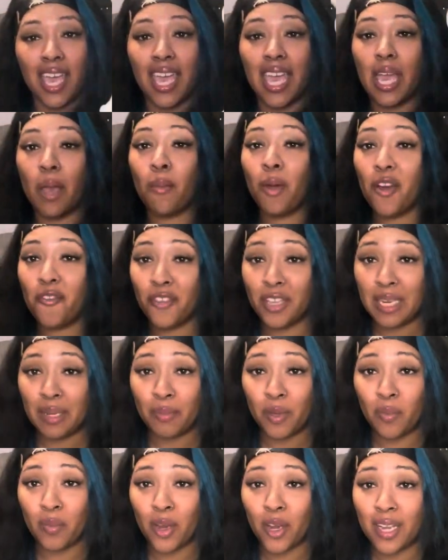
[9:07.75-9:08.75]
Am I finna
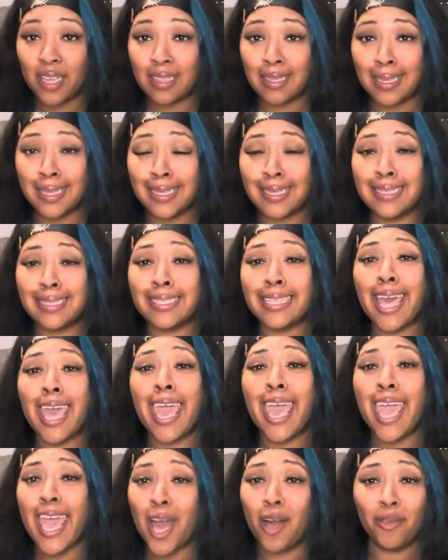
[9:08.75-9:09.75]
be wearing these?
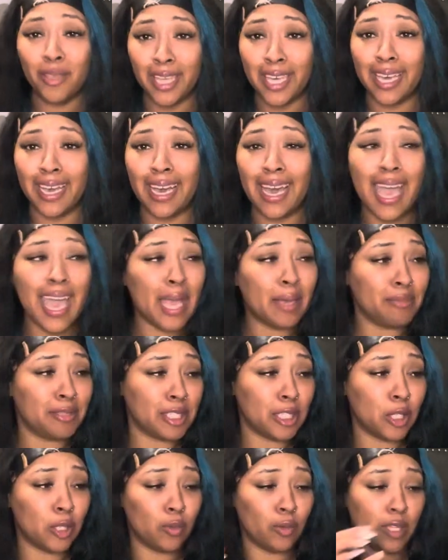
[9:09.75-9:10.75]
Hell yeah,
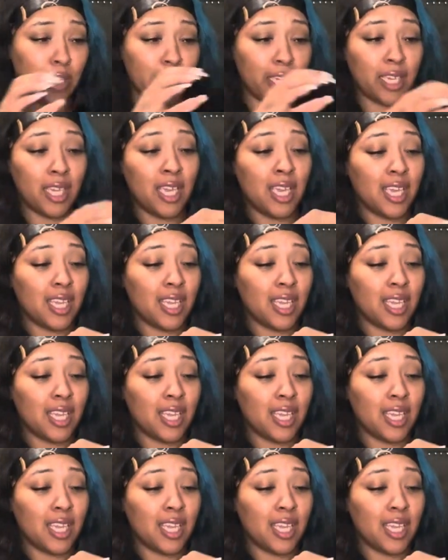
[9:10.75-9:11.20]
absolutely.